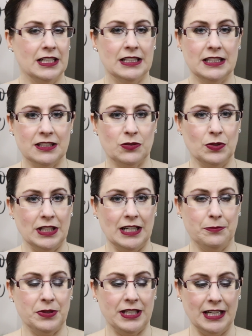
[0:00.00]
this one
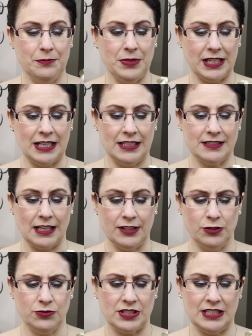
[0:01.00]
up again, because I
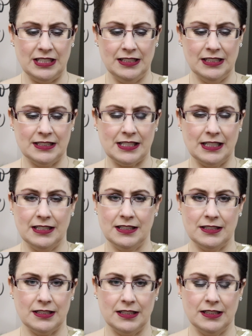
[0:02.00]
don't see this
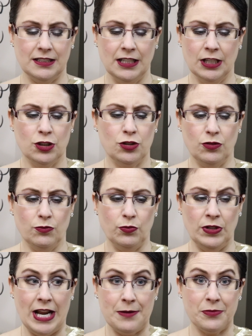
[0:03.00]
as a
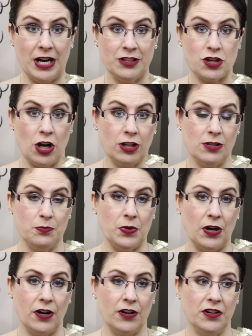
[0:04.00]
name brand chocolate
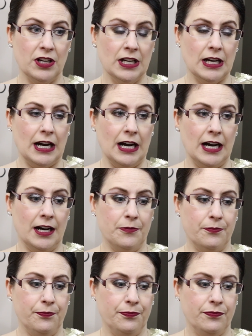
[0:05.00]
bar
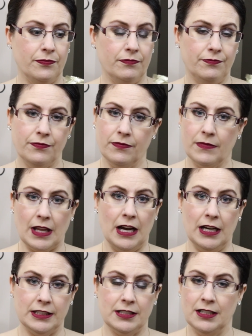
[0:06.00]

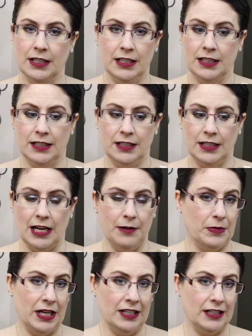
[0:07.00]
at
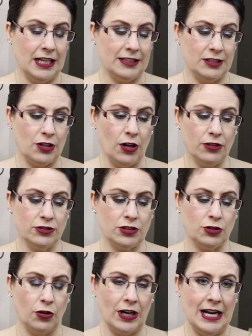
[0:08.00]
the dollar
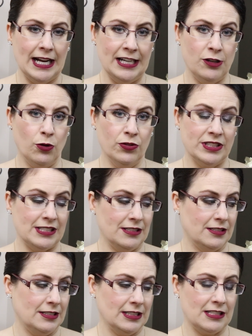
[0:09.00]
store, and I know this
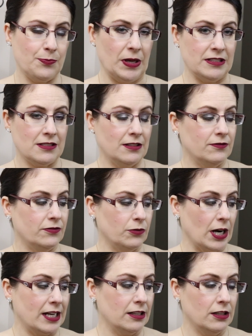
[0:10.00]
isn't expensive
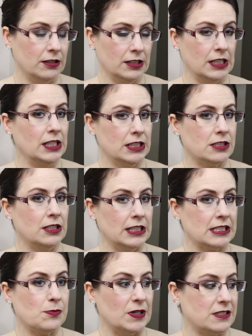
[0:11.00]
regularly. It's an
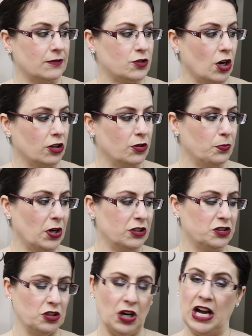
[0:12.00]
expensive chocolate bar,
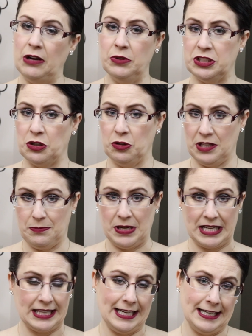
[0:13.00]
so I would totally
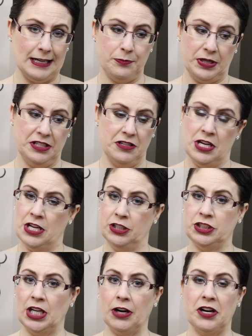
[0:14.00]
pick that up and
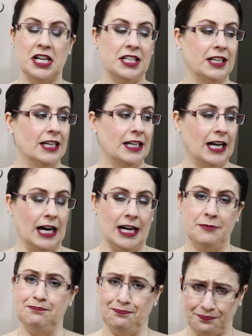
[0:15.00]
share it
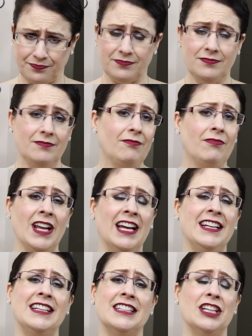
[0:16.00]

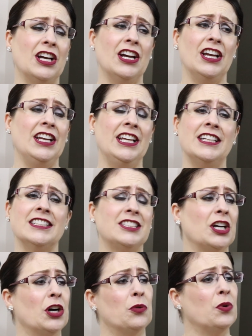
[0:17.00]
and eat it
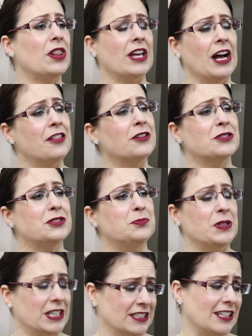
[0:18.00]
with others,
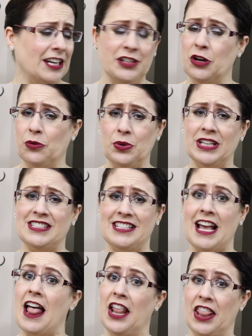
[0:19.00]
because I know it's
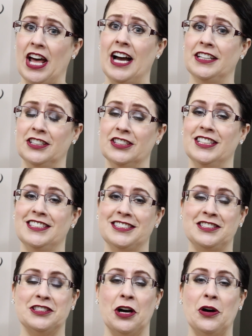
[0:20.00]
that good.
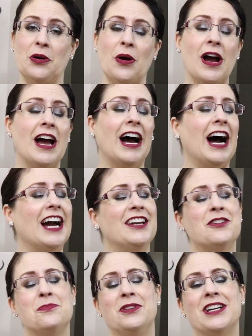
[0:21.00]
So I
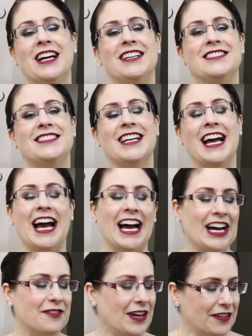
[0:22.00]
hope you guys
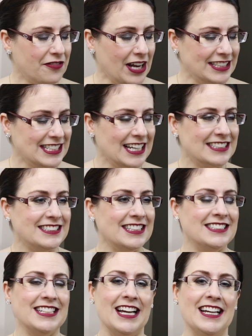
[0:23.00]
have a
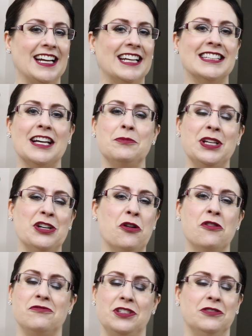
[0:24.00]
fantastic day, and let me
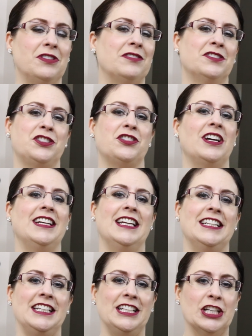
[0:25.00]
know if you've ever tried
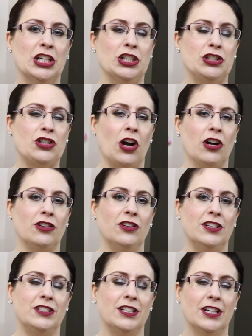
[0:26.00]
any
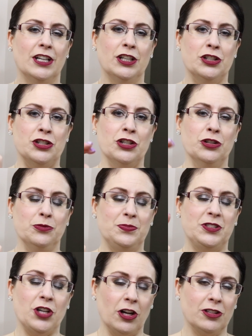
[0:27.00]
chocolate
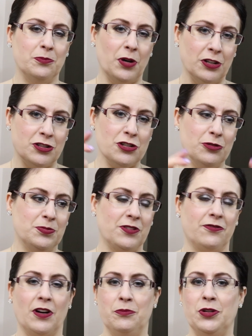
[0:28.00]
bar dupes
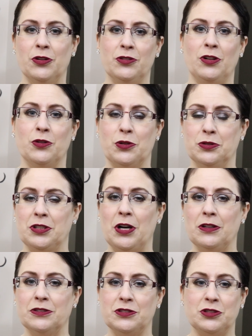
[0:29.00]
from your local
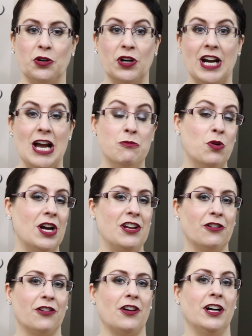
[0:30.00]
dollar store, and what
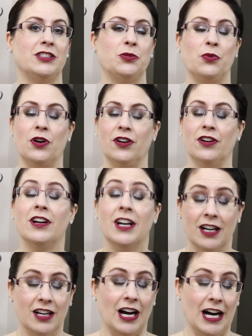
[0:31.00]
your thoughts were
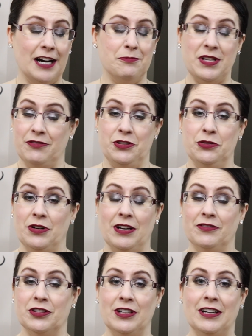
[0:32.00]
if you
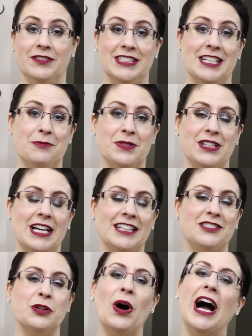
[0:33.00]
ever have attempted
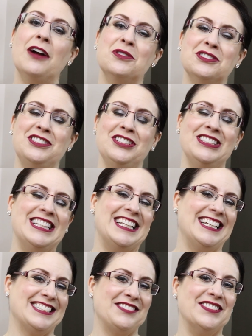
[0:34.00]
that. So I will see you in the next